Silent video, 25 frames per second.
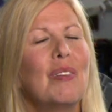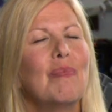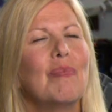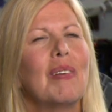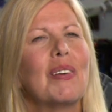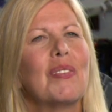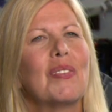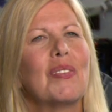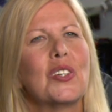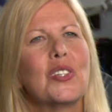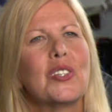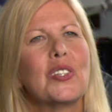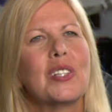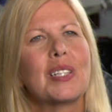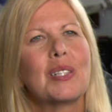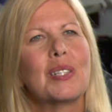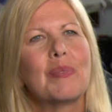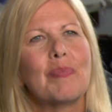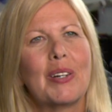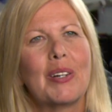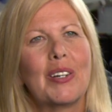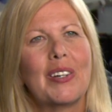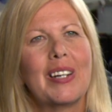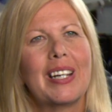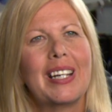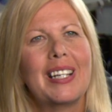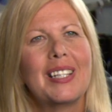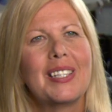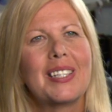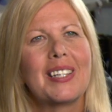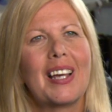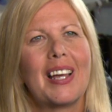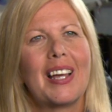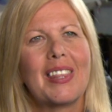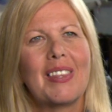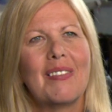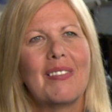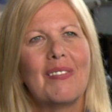My first
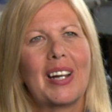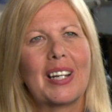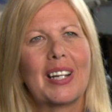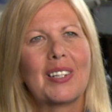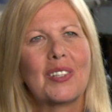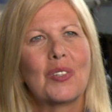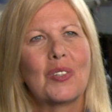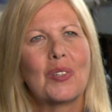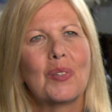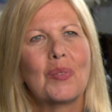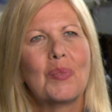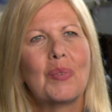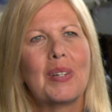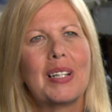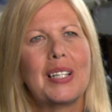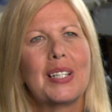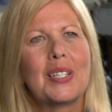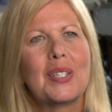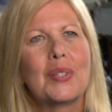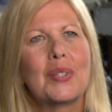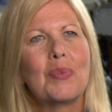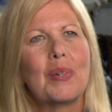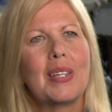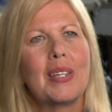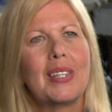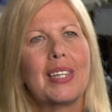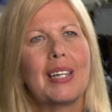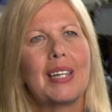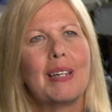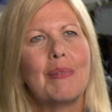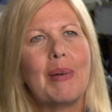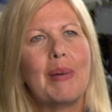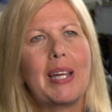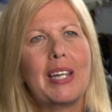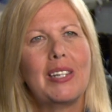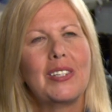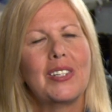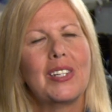experience on the Vector was with
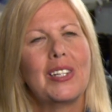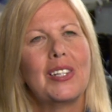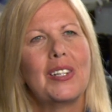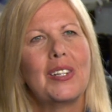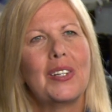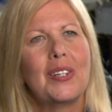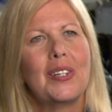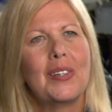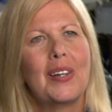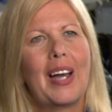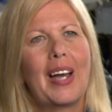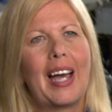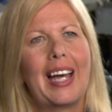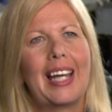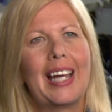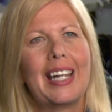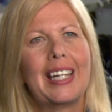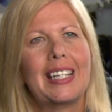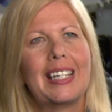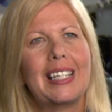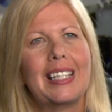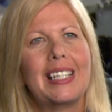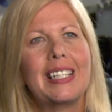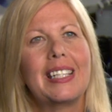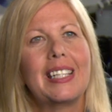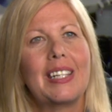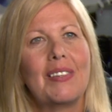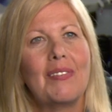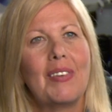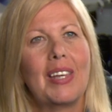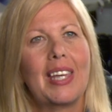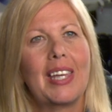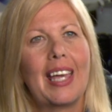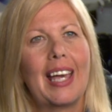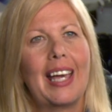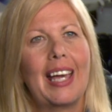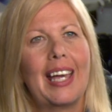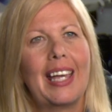a patient who had a
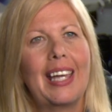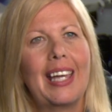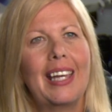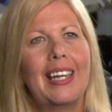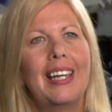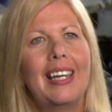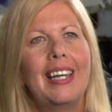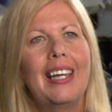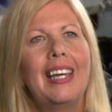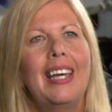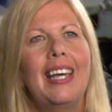CVA.